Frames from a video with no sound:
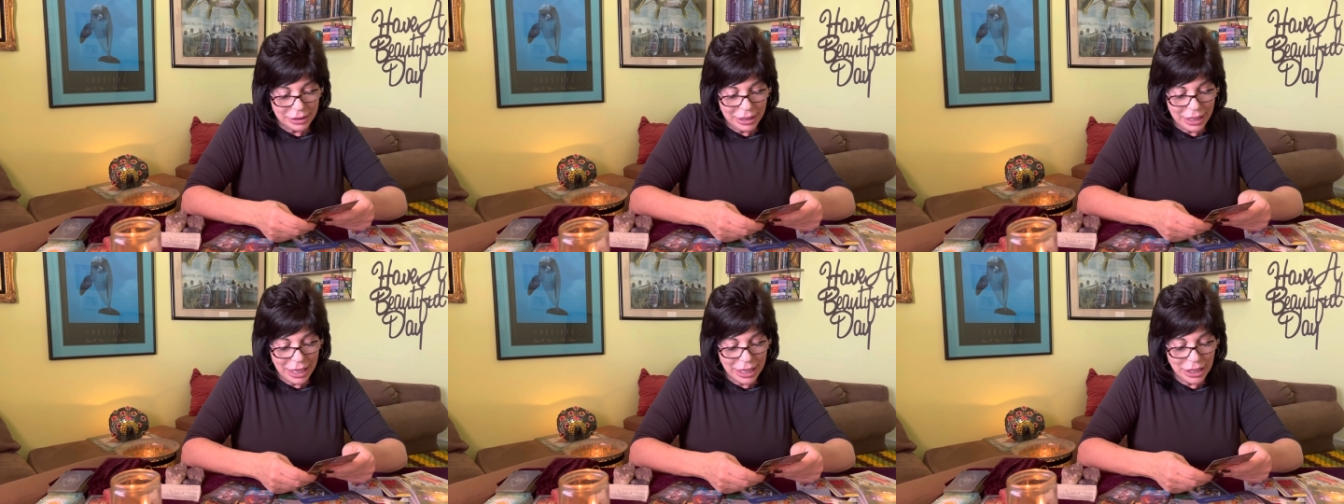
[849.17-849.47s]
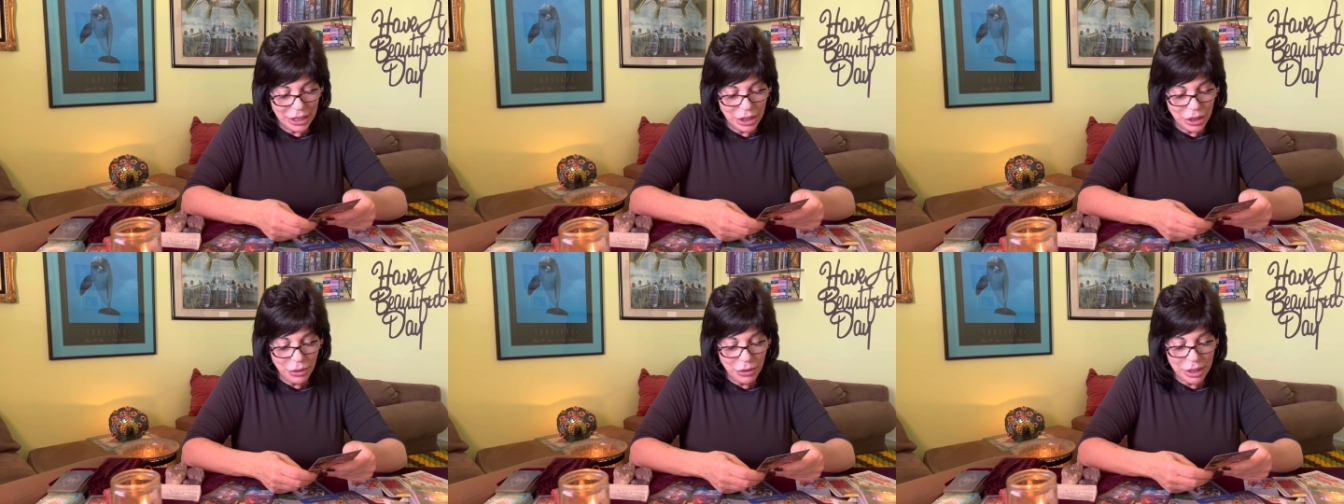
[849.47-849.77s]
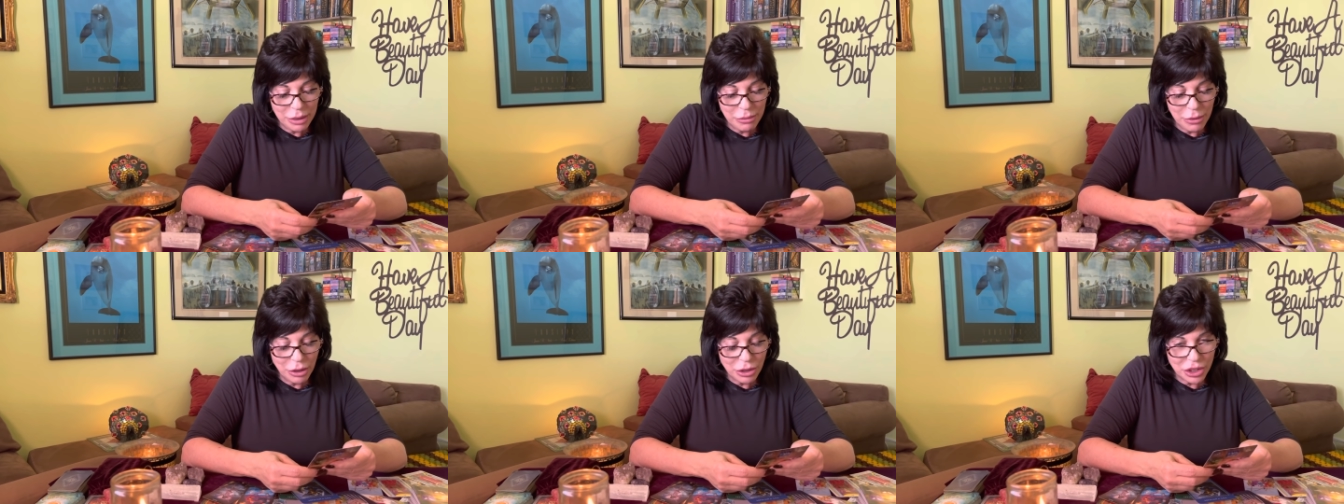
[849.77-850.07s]
a new
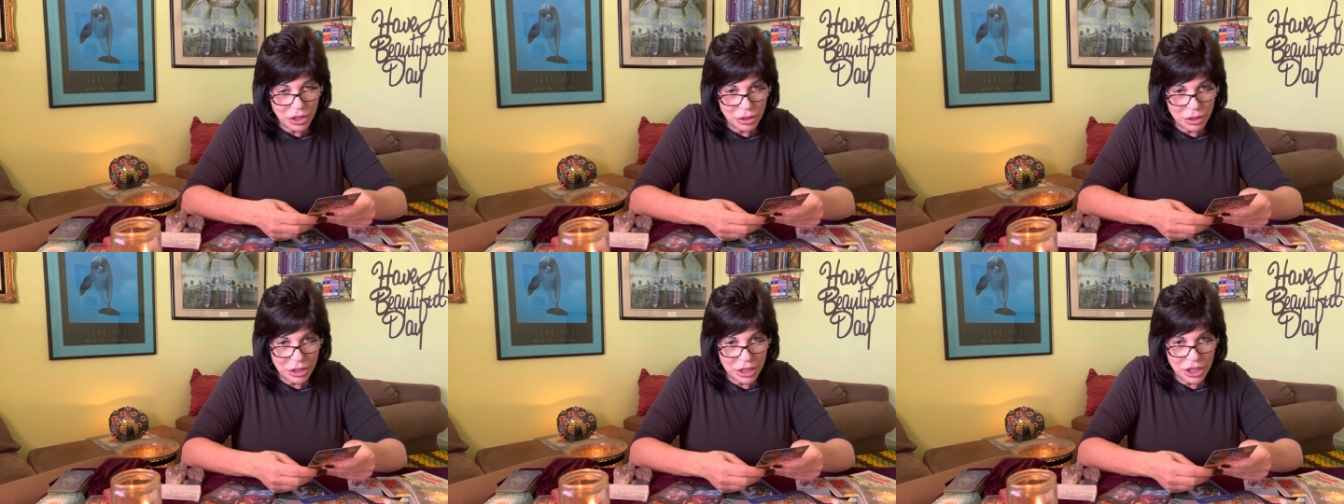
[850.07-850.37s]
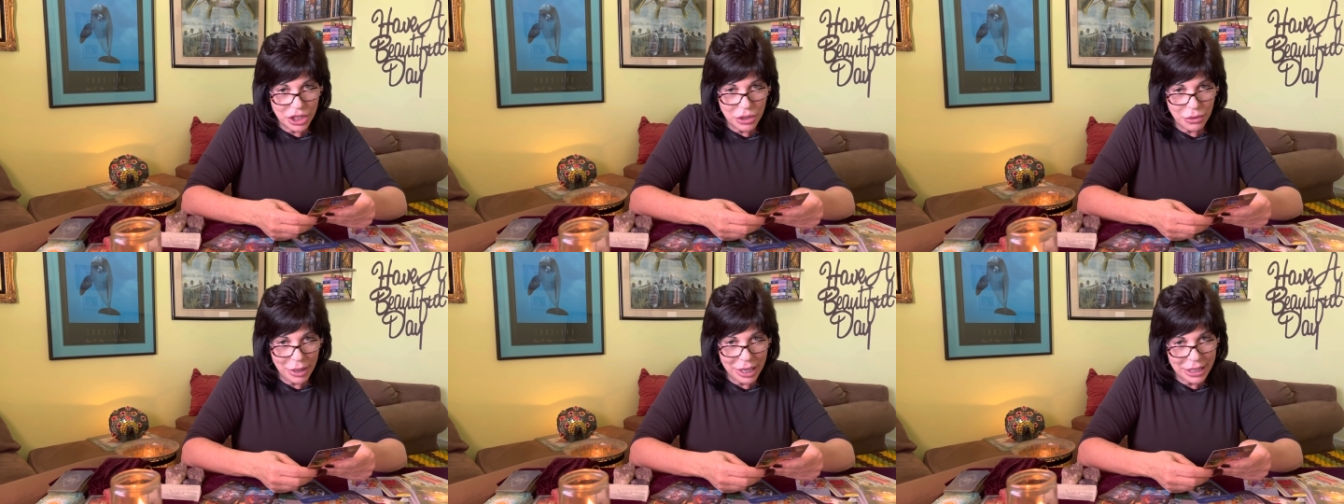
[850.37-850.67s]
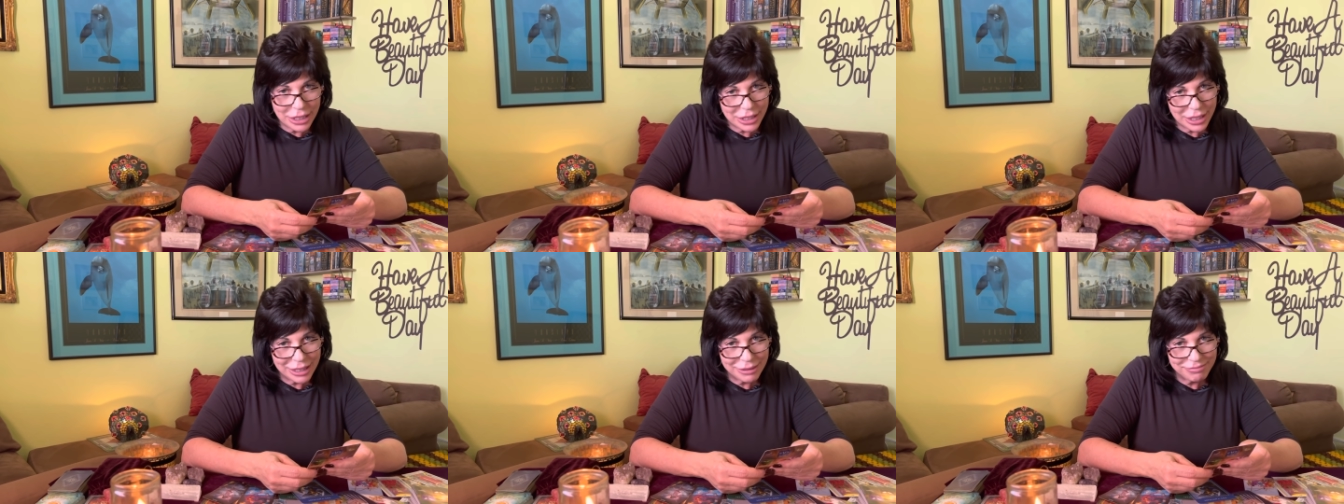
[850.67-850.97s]
emotional
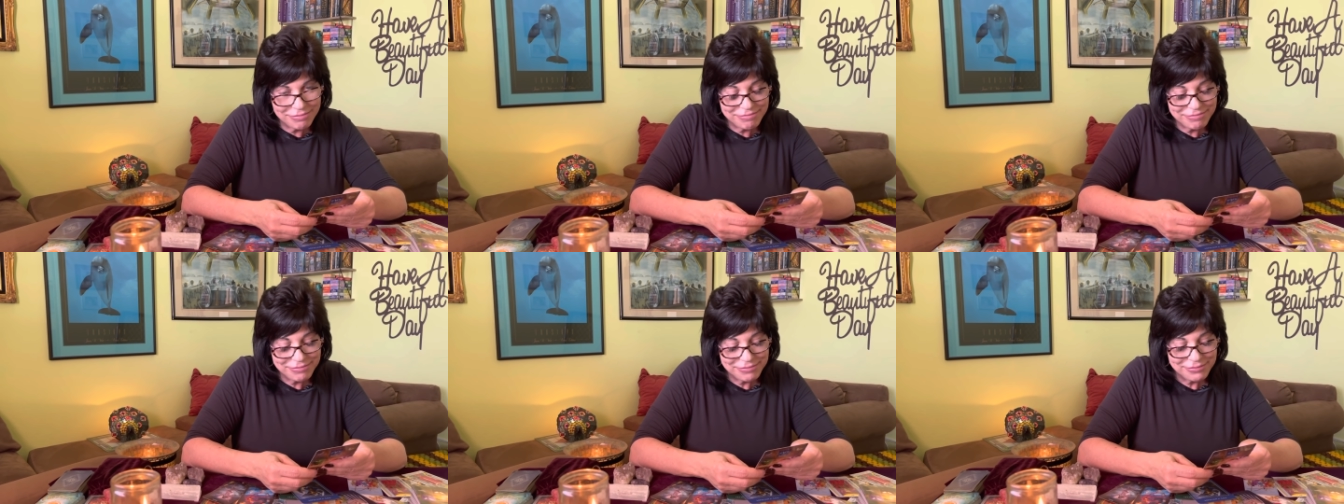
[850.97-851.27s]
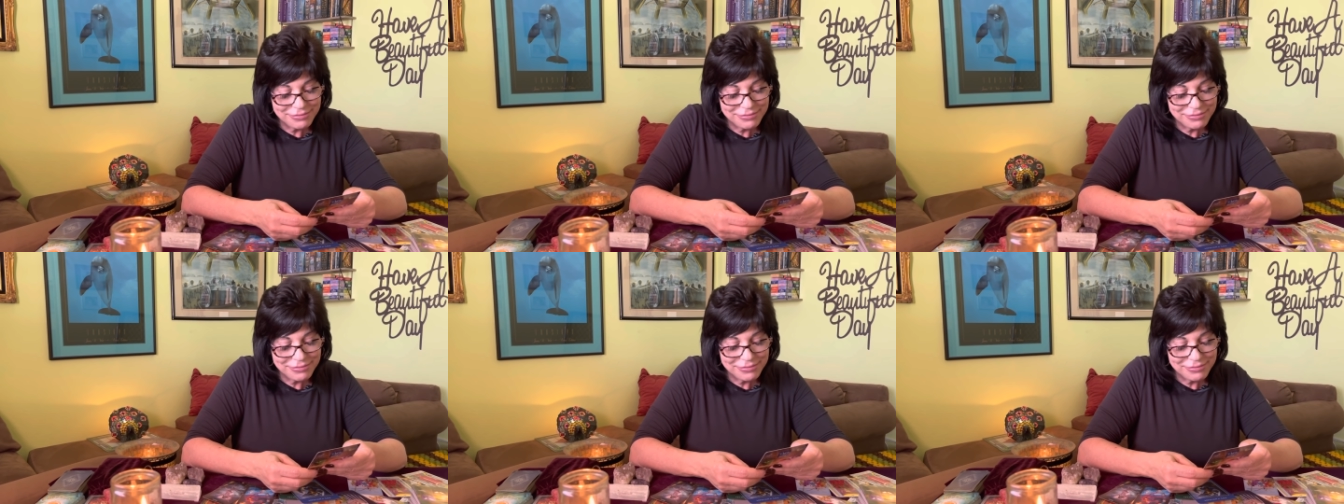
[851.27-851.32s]
situation,